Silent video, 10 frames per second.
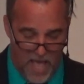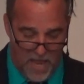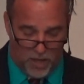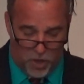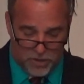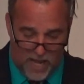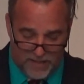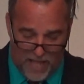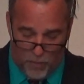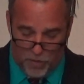And it looks
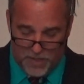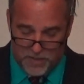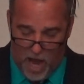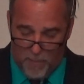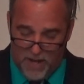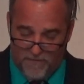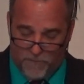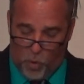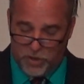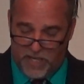like they were the dominant
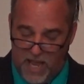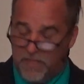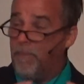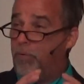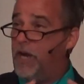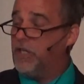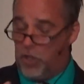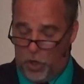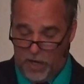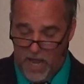force in the
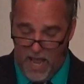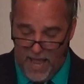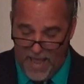priesthood,